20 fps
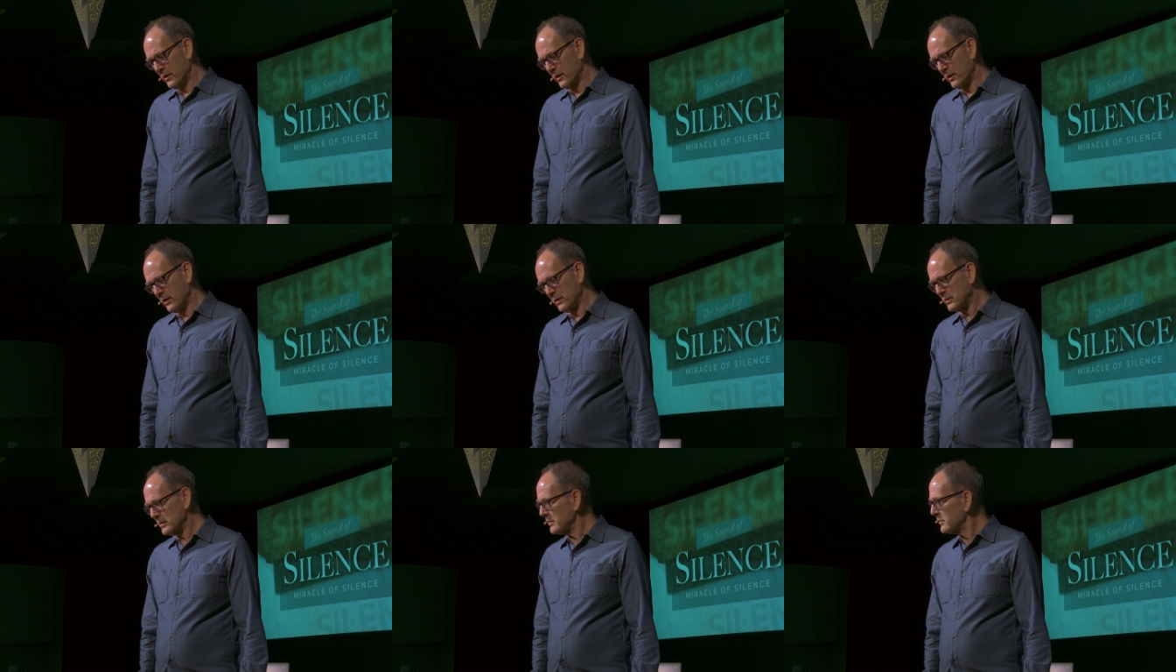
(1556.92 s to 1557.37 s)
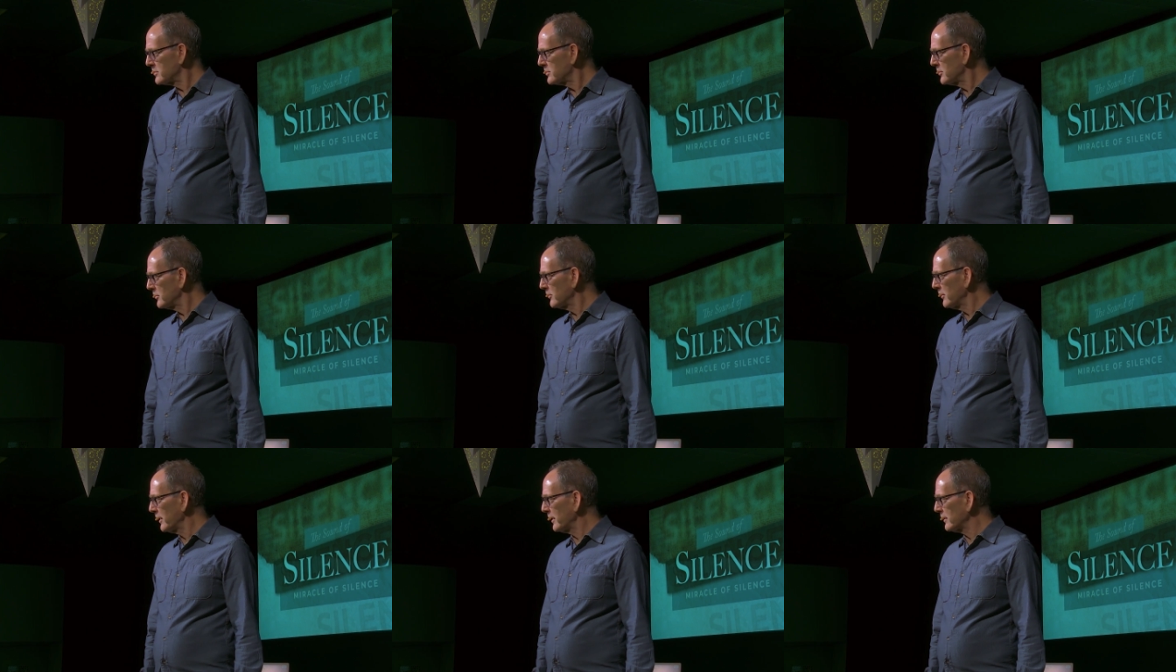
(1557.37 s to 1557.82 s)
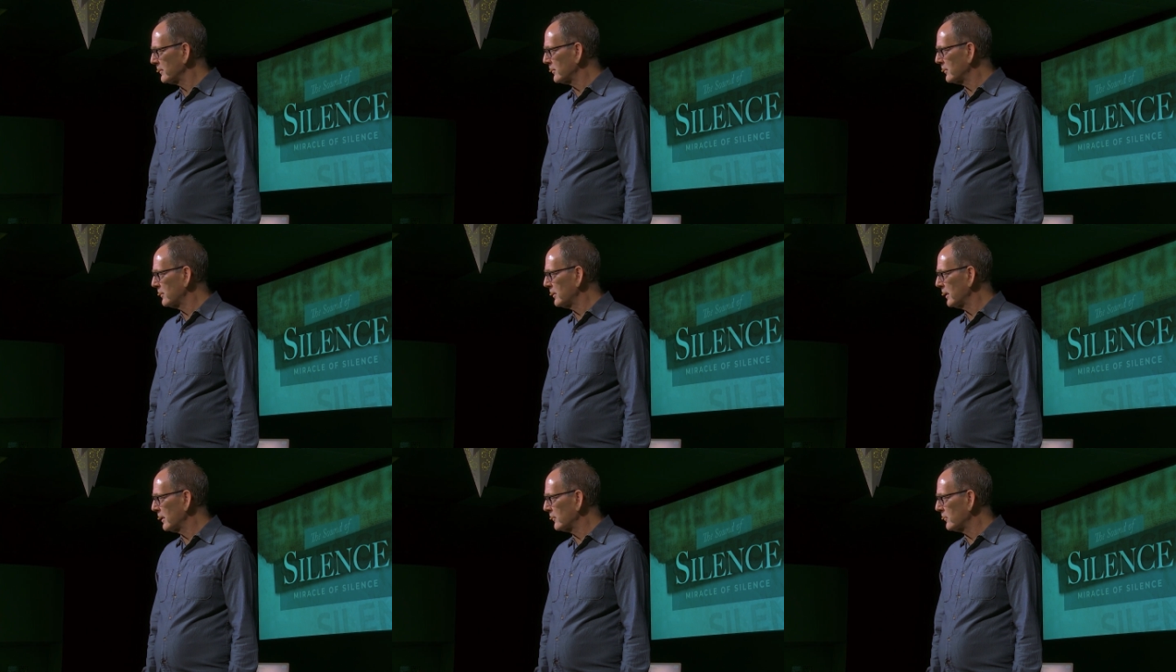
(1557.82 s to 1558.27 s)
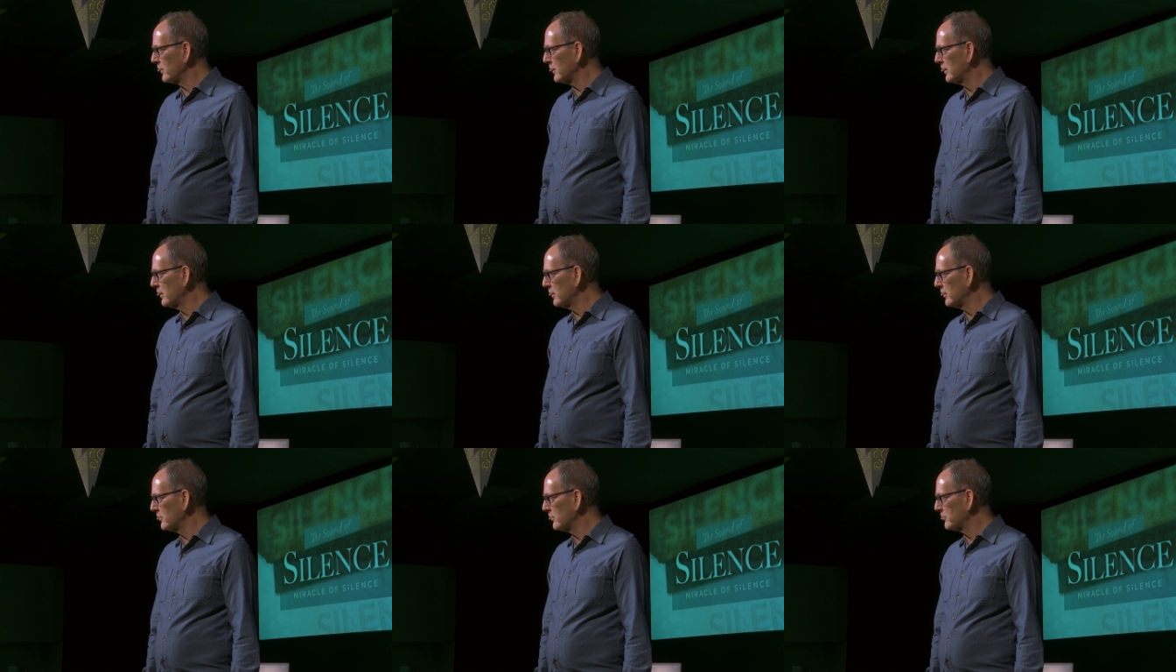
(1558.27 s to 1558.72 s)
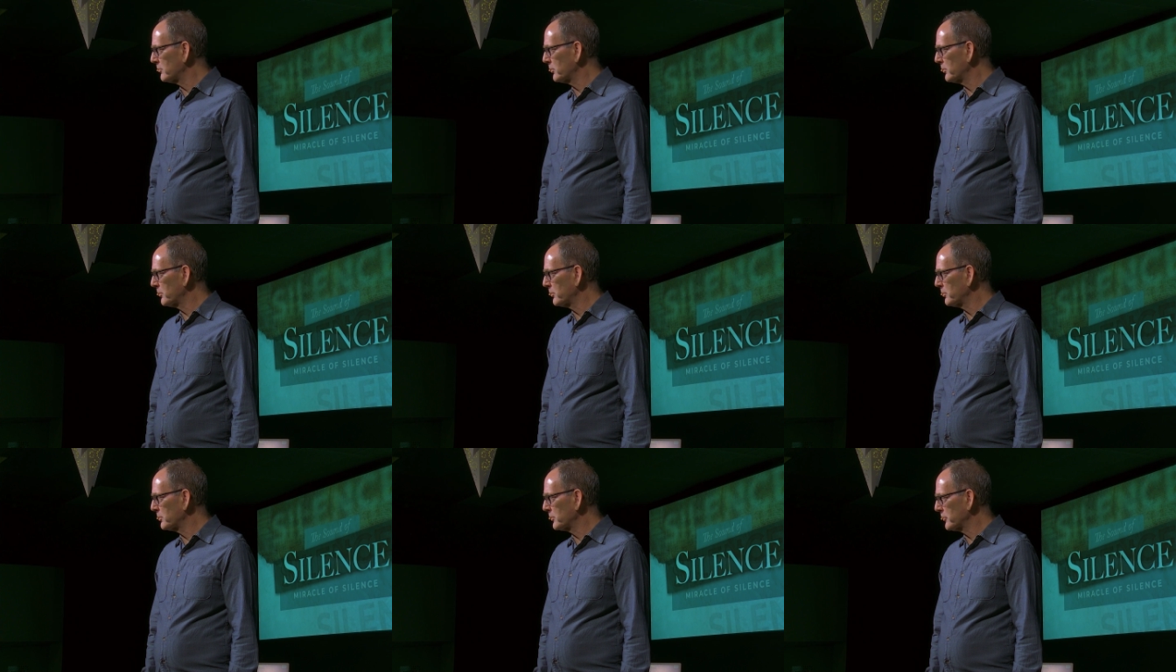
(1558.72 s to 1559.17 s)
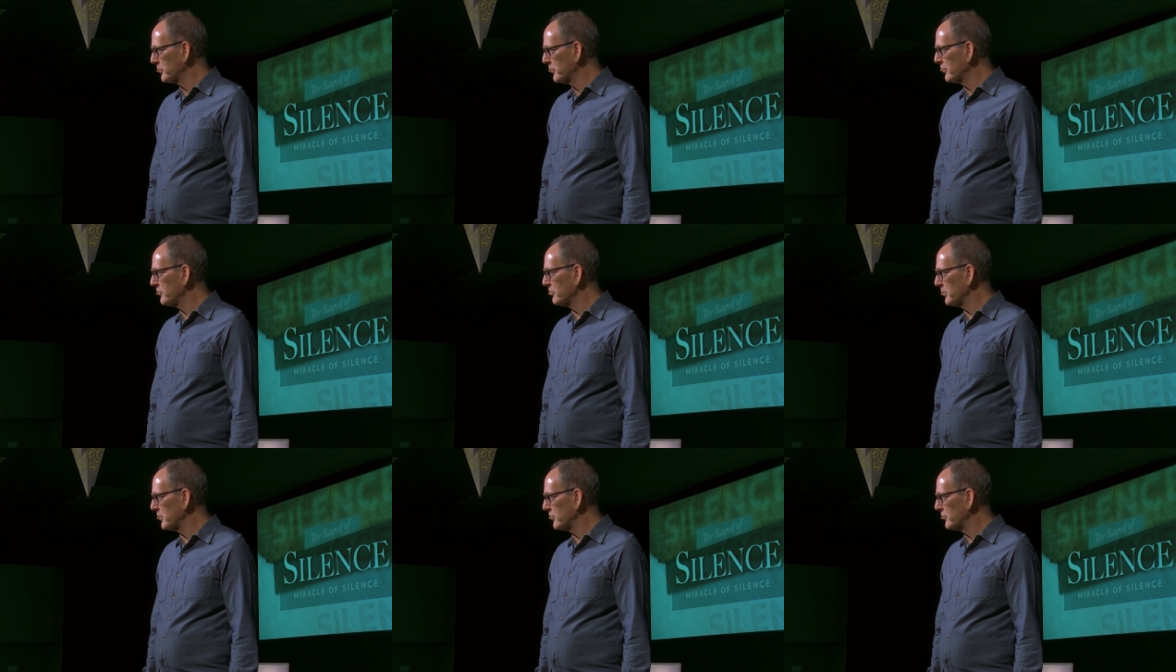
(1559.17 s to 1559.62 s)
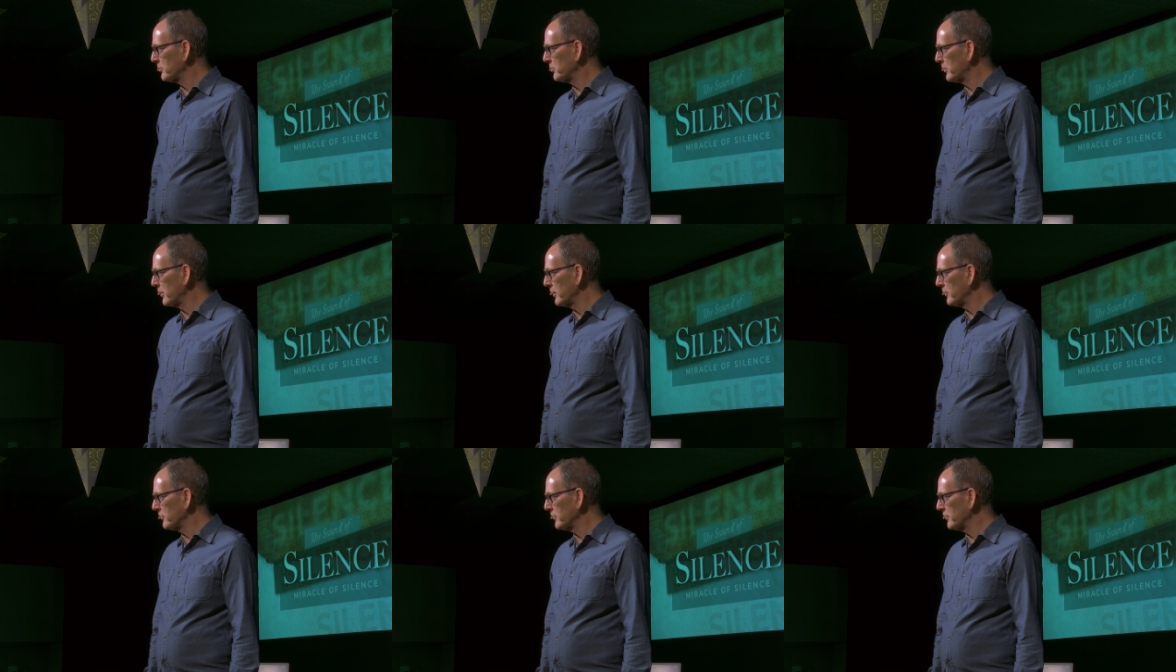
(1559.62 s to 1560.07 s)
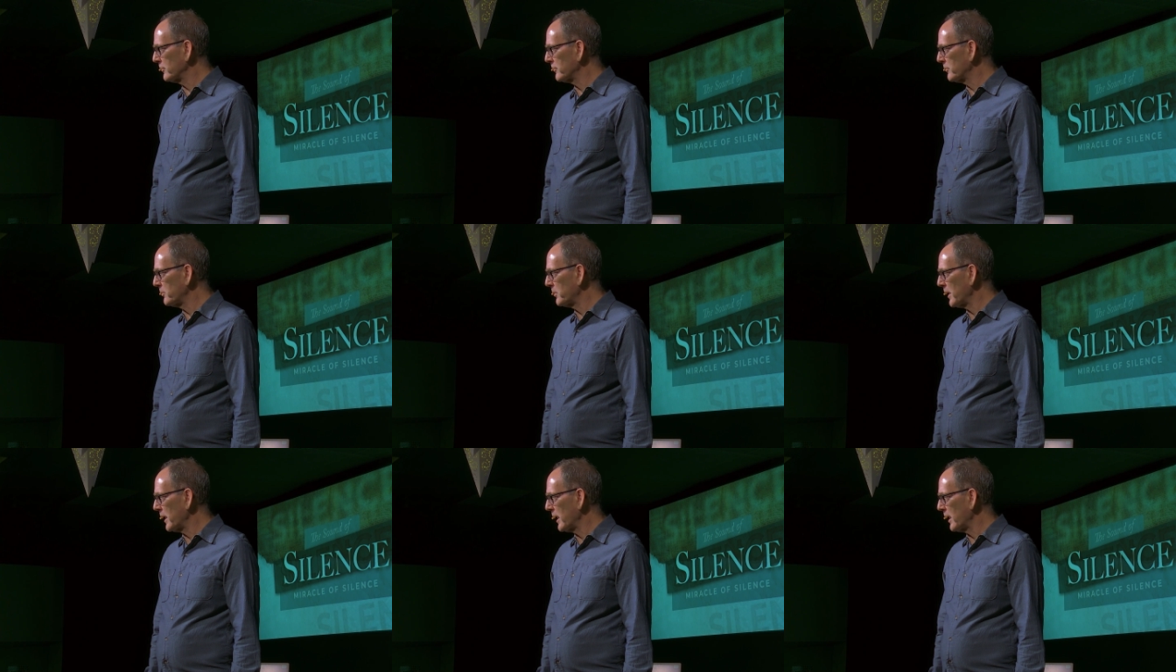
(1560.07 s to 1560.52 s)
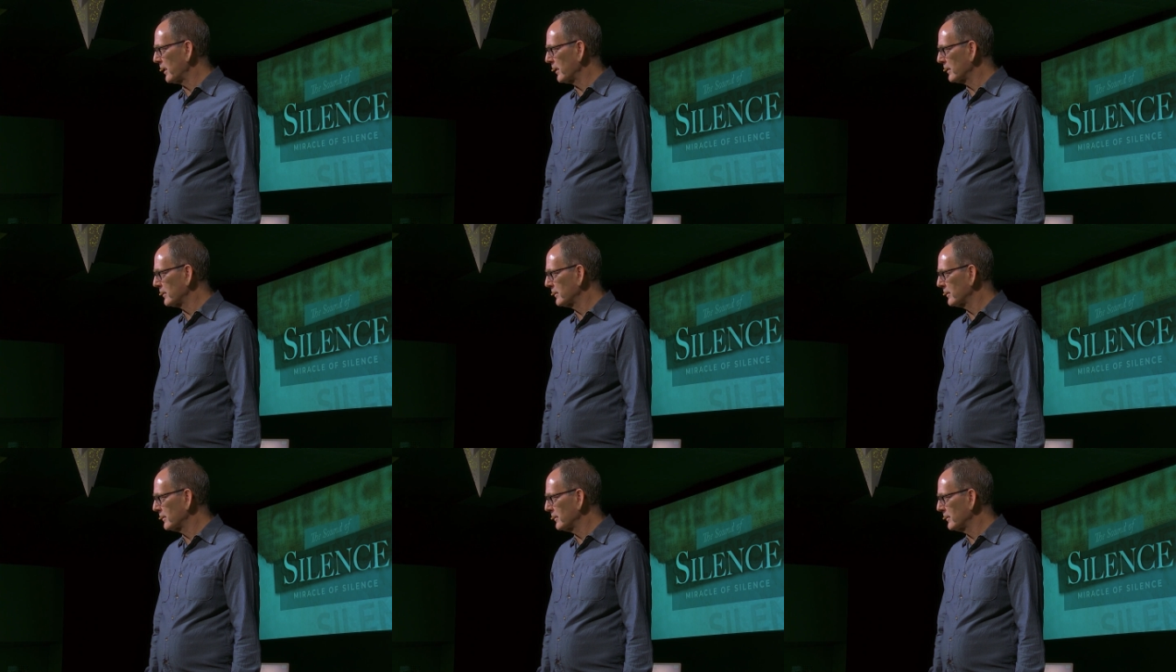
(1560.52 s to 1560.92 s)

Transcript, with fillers: Is it too late to take the kids' Christmas presents back?